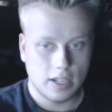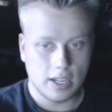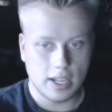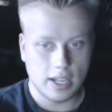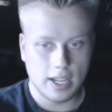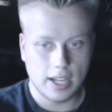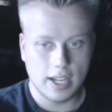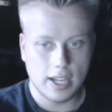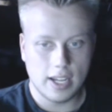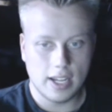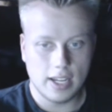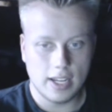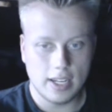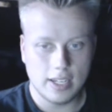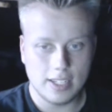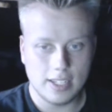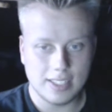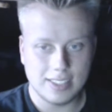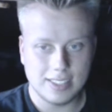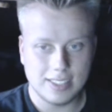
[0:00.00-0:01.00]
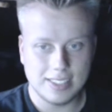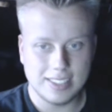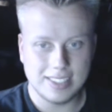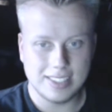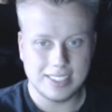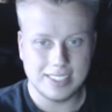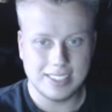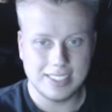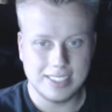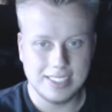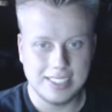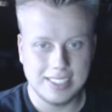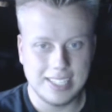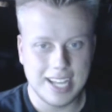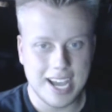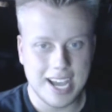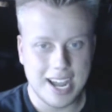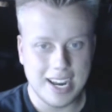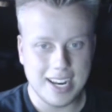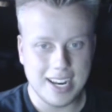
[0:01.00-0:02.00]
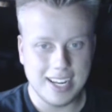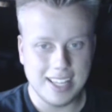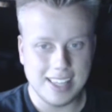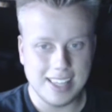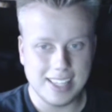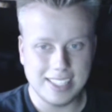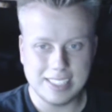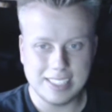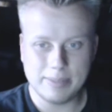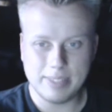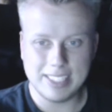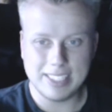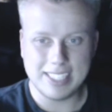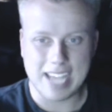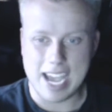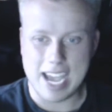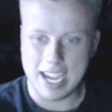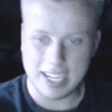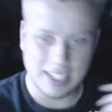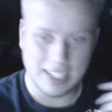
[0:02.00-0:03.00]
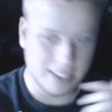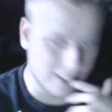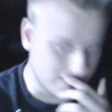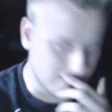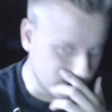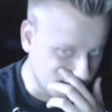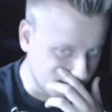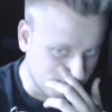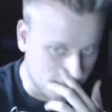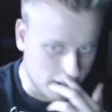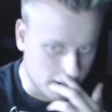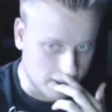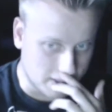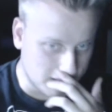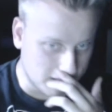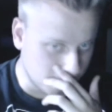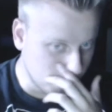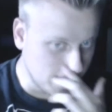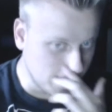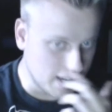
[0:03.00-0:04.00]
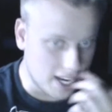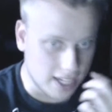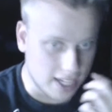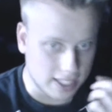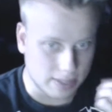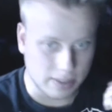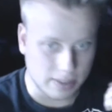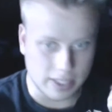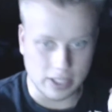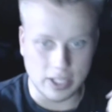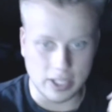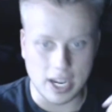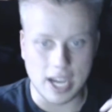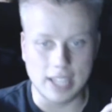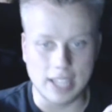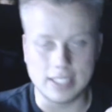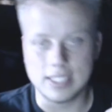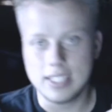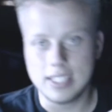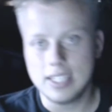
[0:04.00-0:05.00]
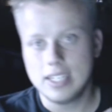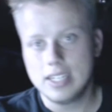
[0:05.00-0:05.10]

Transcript: and not anything spectacular this month, to be honest with you guys.